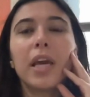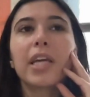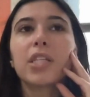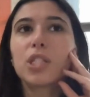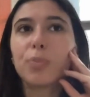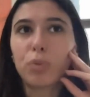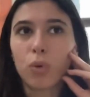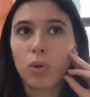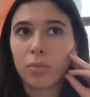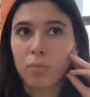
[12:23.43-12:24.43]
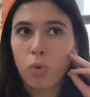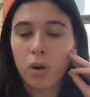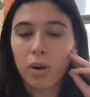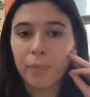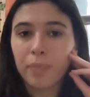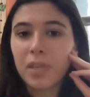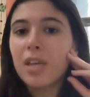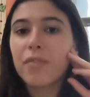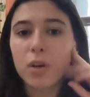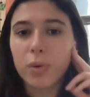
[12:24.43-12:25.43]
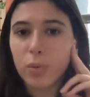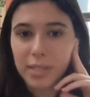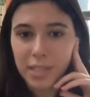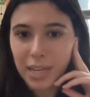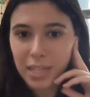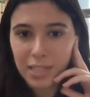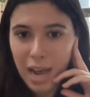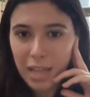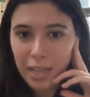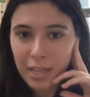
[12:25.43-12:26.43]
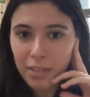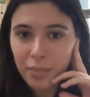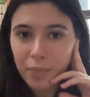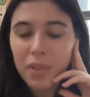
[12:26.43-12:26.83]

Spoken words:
explore more, even though it wasn't in Thailand.